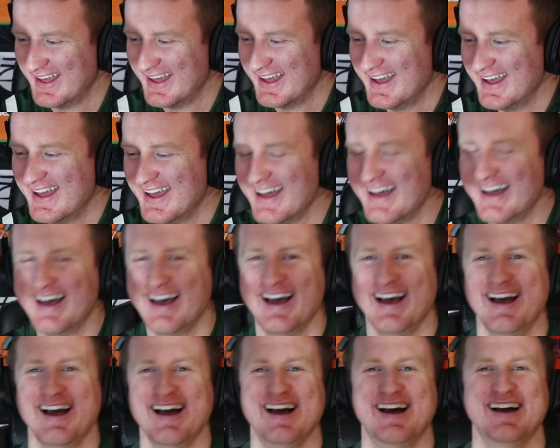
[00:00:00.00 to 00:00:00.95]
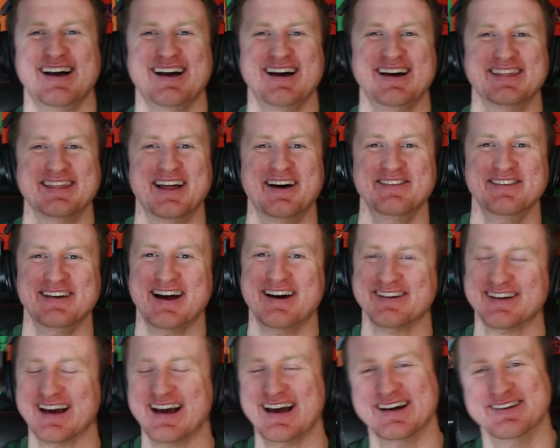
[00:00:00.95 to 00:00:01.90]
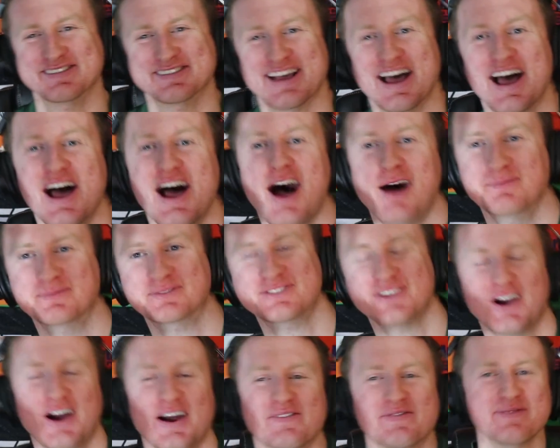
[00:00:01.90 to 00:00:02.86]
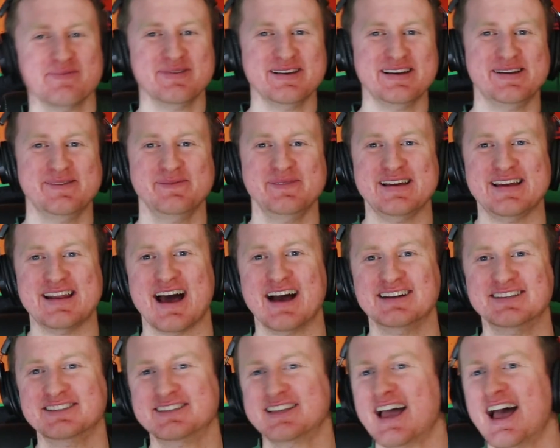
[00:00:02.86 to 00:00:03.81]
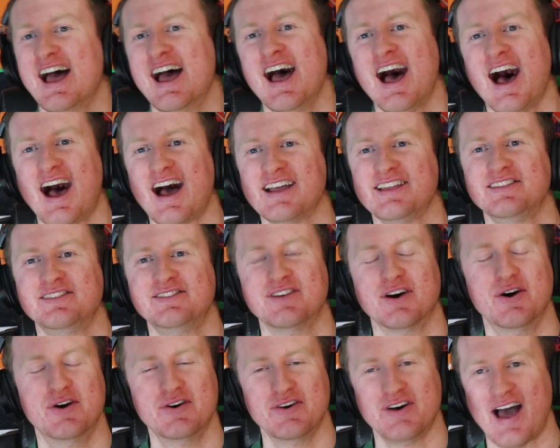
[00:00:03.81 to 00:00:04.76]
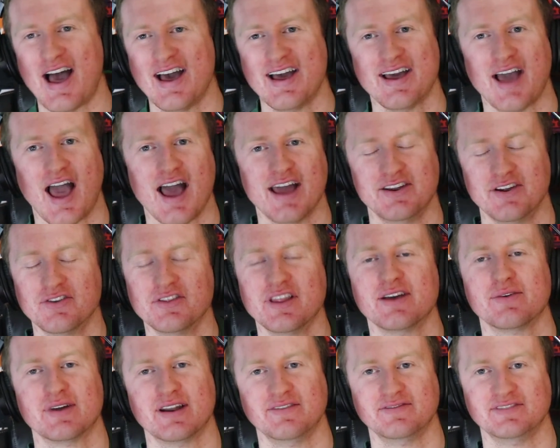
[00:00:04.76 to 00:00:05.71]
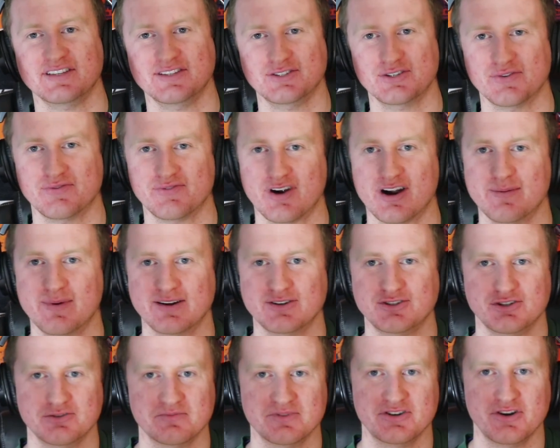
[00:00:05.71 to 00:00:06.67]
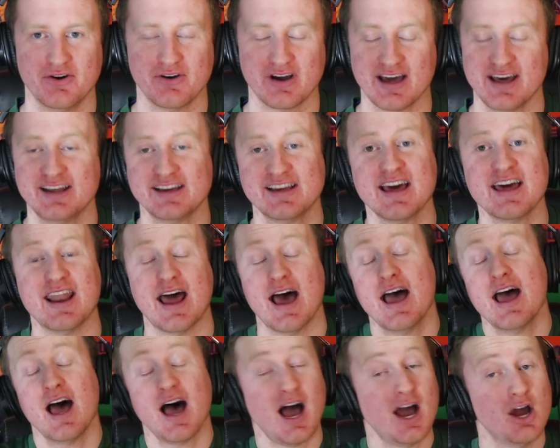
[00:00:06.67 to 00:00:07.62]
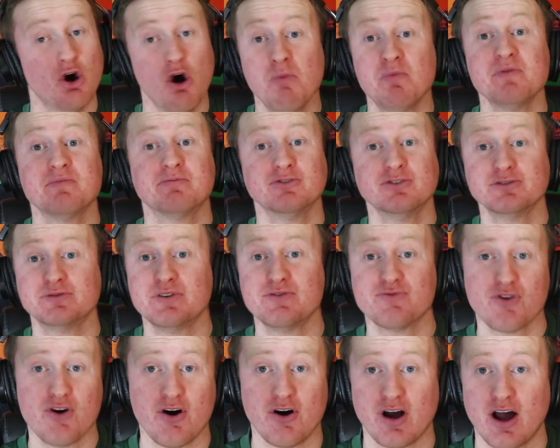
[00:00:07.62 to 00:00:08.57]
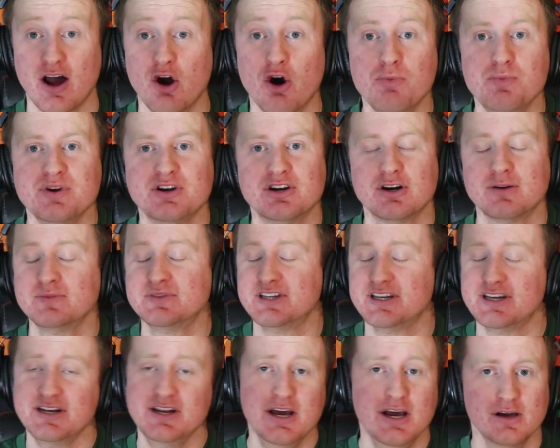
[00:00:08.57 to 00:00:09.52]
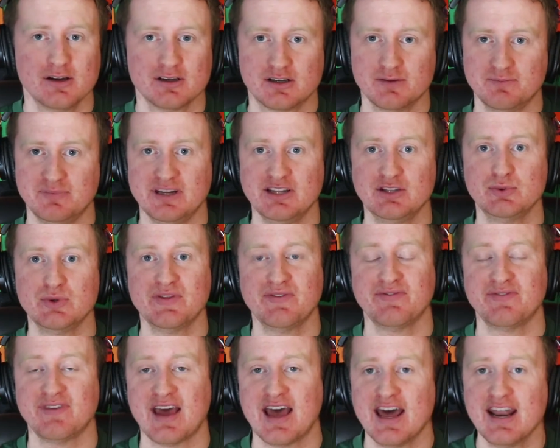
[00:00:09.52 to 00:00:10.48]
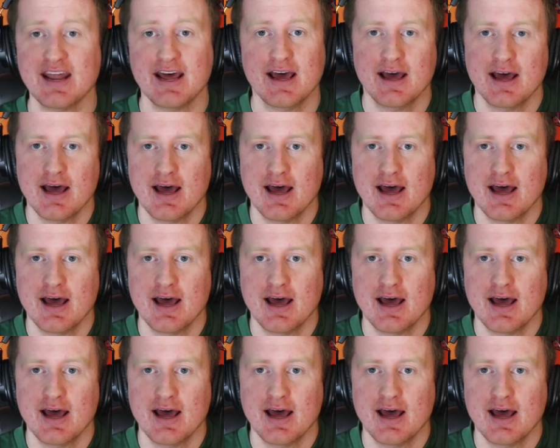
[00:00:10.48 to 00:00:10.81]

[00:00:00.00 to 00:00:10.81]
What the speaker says: I love it. Okay, I'm sorry for being mean. I don't like what I've seen so far about Chuma Adoga. And again, I hope he proves me wrong. I hope he comes in, competes with Fant,